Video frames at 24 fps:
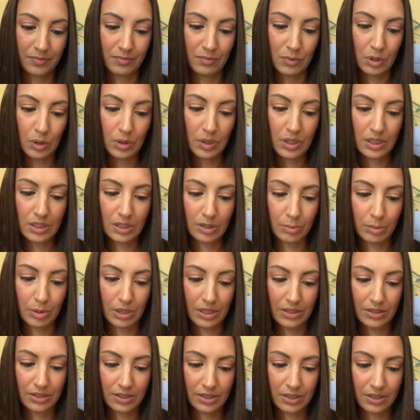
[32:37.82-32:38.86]
Beauty and the
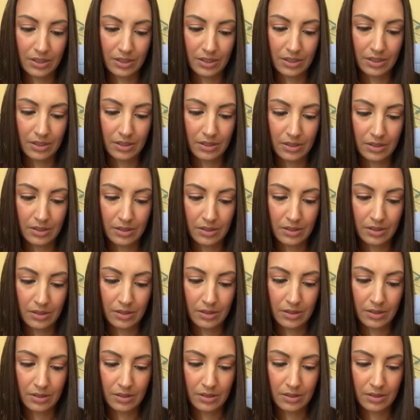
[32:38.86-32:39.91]
Beast.
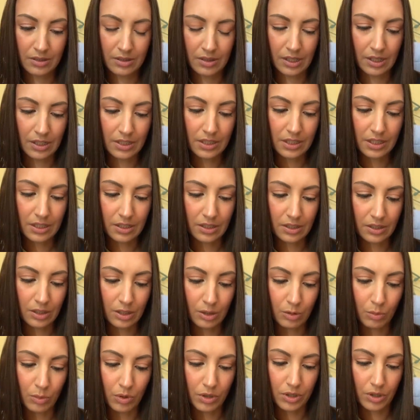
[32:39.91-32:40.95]

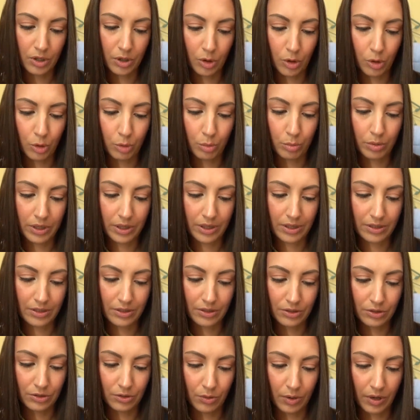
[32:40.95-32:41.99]
1991 Hope
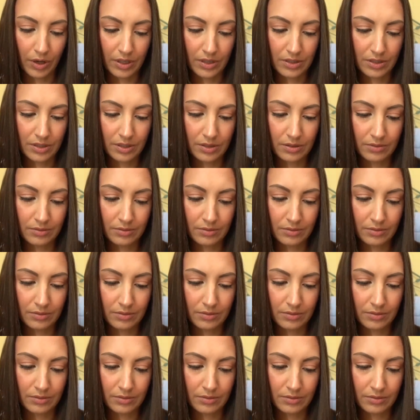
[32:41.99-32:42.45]
Industries.